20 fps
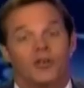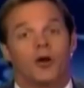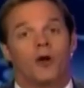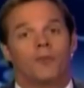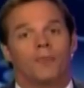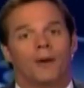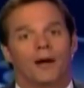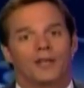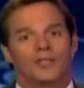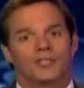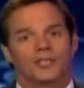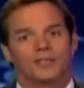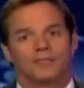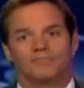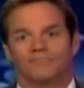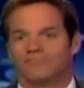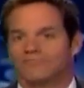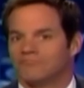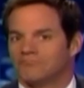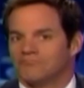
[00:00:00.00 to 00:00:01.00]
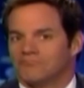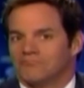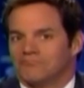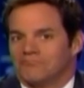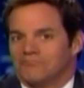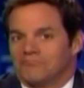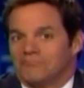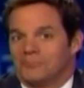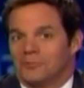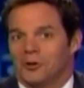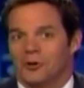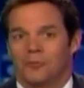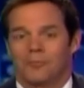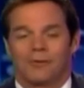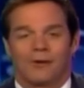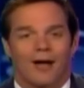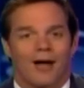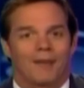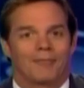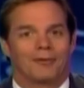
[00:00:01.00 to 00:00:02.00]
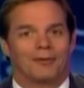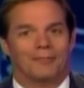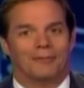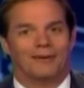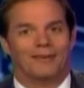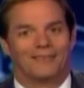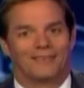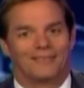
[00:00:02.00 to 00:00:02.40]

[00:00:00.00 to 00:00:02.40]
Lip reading: No budget, no problem.